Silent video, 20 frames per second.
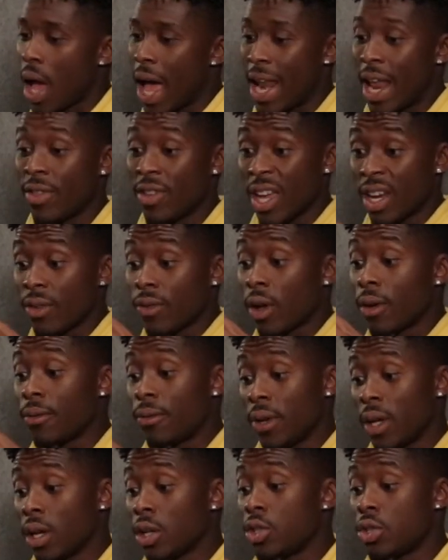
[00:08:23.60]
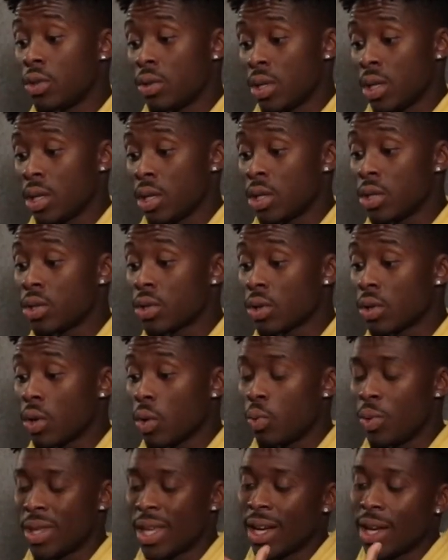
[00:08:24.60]
And at the end of our theatre 2 years,
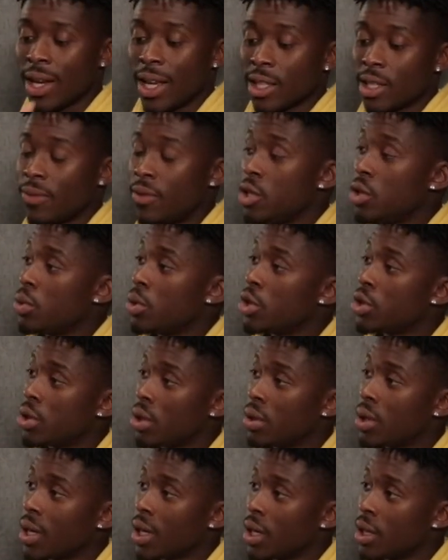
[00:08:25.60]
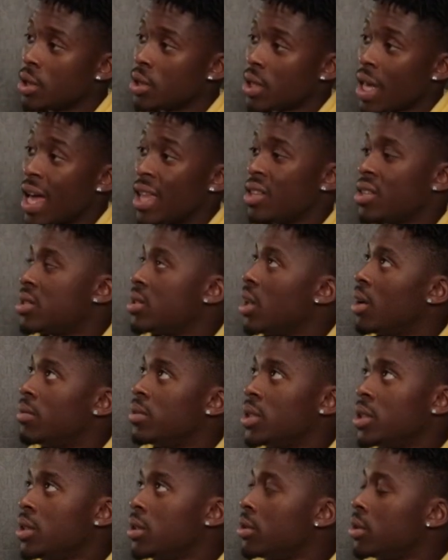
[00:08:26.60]
we then collectively do a showcase at this
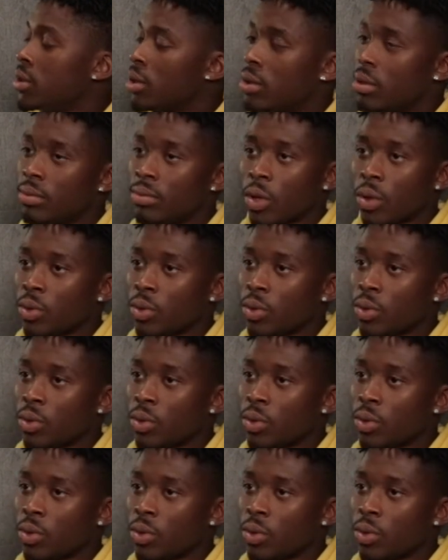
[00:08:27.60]
lovely, you know,